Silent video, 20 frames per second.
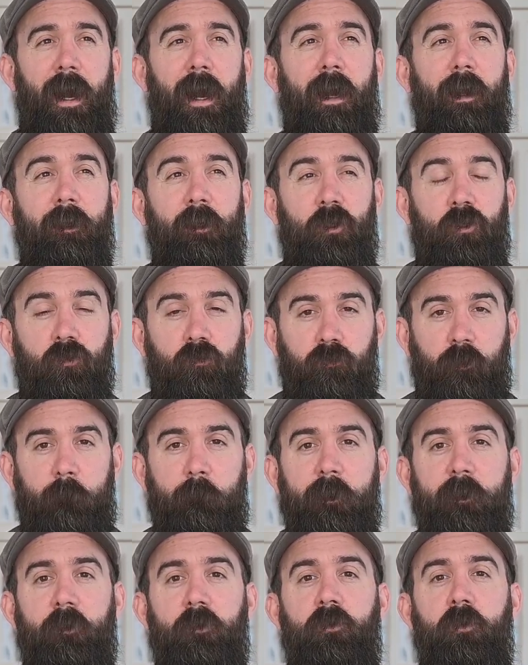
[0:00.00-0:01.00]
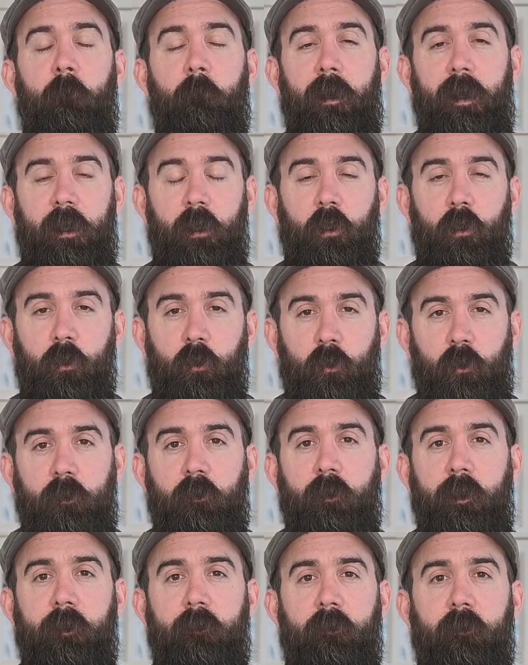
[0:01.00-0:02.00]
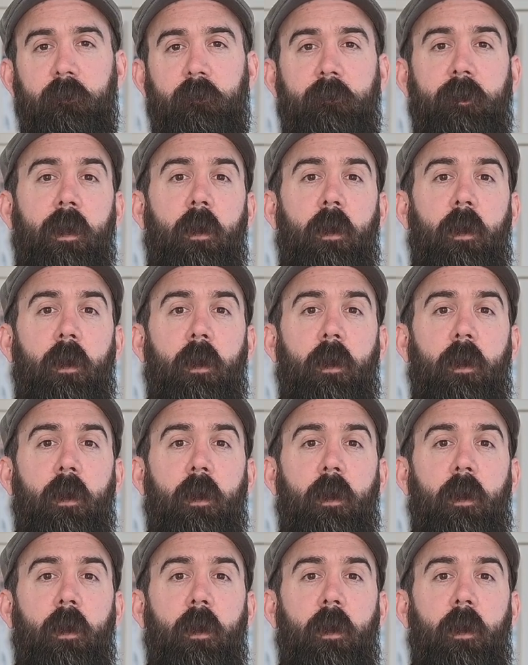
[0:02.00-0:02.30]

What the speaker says: I trim it to make it look like this.